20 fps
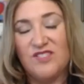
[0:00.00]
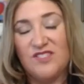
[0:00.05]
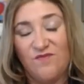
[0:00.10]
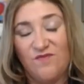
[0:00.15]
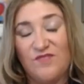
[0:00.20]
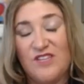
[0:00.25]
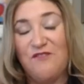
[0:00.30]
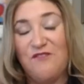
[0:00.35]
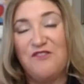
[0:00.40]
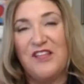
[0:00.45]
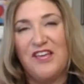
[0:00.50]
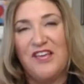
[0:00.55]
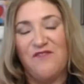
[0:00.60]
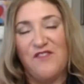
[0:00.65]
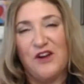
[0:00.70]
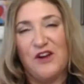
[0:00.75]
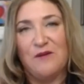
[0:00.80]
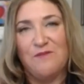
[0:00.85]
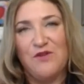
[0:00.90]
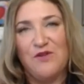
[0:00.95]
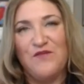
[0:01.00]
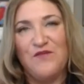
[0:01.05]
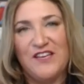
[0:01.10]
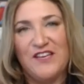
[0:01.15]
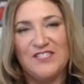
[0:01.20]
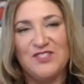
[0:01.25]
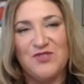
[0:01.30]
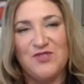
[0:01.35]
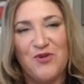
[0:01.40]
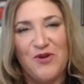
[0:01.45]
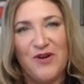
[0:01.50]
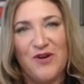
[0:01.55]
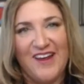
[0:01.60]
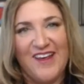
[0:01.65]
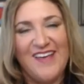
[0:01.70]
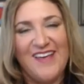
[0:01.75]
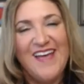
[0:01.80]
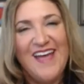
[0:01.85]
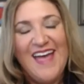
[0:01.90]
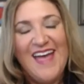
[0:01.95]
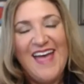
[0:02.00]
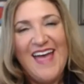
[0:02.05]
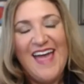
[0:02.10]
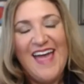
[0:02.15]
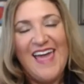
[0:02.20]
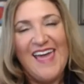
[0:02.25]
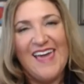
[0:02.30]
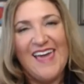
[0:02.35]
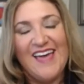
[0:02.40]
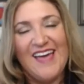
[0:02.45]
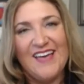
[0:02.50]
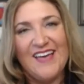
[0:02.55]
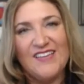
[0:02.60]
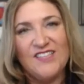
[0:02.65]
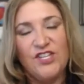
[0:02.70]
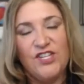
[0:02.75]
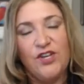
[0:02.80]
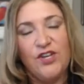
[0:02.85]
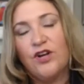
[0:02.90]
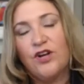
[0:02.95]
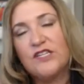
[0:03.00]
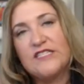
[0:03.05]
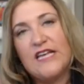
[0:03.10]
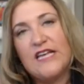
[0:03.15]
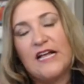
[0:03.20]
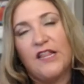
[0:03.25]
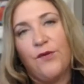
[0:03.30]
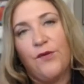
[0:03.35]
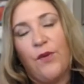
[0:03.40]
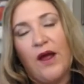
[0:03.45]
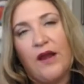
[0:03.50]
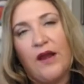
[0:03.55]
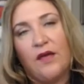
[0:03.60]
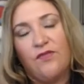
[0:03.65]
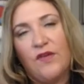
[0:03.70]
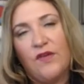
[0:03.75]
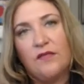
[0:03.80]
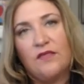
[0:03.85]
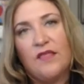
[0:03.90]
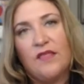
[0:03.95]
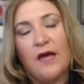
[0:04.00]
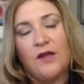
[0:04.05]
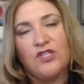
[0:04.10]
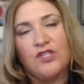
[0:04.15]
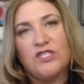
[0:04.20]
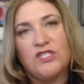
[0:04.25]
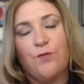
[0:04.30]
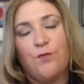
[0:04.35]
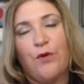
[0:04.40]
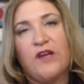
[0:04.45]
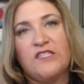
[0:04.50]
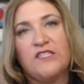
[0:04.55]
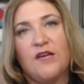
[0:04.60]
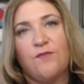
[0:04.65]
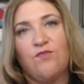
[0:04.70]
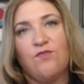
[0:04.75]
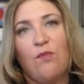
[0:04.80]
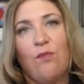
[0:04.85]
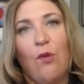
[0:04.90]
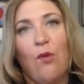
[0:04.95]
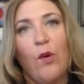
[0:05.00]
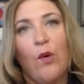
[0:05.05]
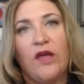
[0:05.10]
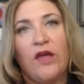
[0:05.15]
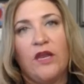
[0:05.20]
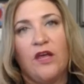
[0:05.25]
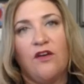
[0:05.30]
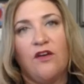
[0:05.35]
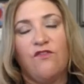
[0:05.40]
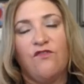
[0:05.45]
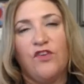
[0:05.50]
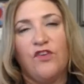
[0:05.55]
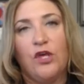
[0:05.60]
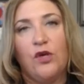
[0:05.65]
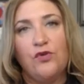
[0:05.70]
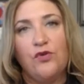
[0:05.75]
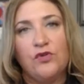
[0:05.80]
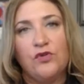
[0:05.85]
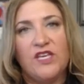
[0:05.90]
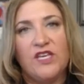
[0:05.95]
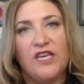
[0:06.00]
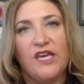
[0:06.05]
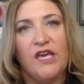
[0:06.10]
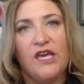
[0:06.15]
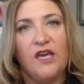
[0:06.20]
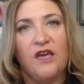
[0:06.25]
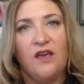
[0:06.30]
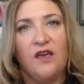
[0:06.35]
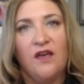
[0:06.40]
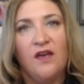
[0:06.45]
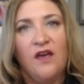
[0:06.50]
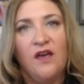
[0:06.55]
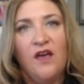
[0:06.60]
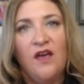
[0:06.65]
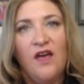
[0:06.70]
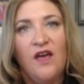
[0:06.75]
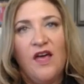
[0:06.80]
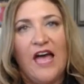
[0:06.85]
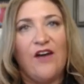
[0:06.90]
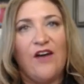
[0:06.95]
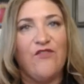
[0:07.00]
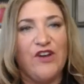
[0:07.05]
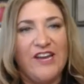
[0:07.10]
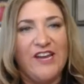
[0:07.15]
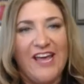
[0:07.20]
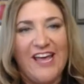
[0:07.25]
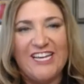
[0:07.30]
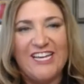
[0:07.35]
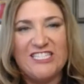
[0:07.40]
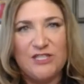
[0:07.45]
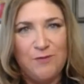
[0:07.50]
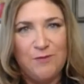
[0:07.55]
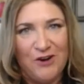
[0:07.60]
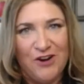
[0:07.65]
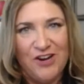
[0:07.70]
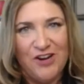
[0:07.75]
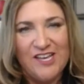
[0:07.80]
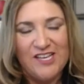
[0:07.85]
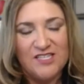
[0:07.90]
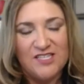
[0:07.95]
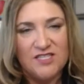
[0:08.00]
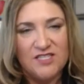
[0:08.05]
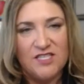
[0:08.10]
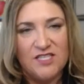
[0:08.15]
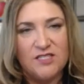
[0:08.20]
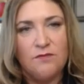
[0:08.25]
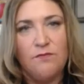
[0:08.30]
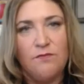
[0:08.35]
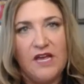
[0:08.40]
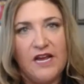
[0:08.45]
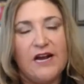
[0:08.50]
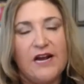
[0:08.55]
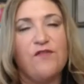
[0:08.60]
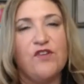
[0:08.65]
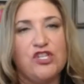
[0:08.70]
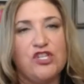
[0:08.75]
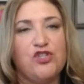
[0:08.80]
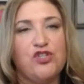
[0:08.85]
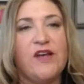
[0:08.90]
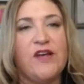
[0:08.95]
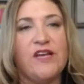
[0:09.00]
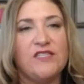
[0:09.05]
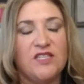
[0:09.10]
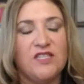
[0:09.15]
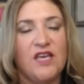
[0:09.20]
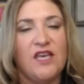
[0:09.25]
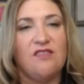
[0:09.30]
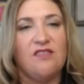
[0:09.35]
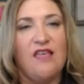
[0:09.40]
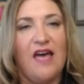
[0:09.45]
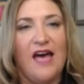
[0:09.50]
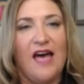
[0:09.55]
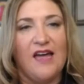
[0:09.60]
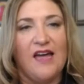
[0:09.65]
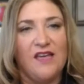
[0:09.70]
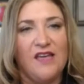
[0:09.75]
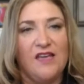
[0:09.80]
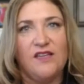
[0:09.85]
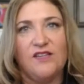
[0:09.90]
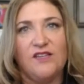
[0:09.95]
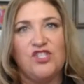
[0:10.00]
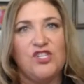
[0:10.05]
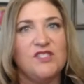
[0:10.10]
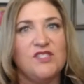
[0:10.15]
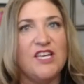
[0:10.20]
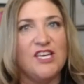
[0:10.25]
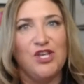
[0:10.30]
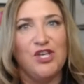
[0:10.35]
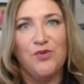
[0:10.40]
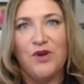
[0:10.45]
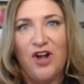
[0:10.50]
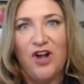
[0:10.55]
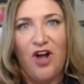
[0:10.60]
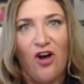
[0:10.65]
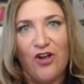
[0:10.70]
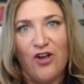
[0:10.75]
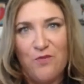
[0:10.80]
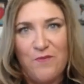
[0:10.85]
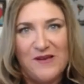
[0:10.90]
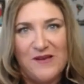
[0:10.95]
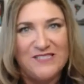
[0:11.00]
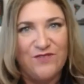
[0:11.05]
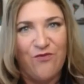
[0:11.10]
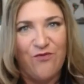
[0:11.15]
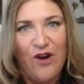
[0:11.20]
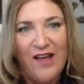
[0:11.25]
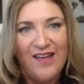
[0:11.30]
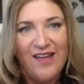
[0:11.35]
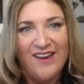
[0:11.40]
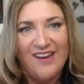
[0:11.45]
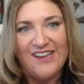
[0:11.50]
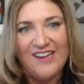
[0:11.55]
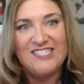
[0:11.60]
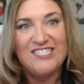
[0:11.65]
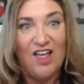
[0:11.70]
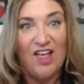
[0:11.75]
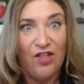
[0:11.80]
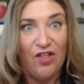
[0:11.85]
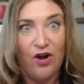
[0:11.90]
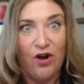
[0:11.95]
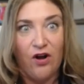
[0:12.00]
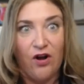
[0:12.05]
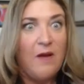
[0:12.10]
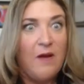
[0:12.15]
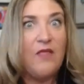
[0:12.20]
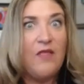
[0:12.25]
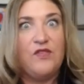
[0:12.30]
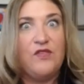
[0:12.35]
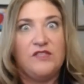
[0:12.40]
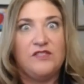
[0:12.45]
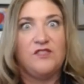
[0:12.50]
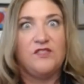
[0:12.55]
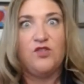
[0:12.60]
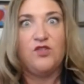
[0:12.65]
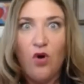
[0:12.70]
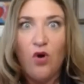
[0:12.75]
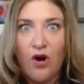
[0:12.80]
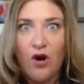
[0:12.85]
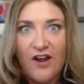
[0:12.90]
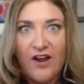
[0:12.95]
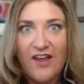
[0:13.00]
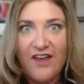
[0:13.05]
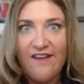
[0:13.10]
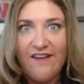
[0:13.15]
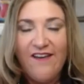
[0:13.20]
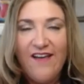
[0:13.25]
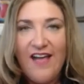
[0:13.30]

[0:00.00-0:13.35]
definitely a very moving story. And you're exactly right. I think that just brings up the point of using everyday experiences and being able to translate that in, just like you would call your best friend and tell her about this story.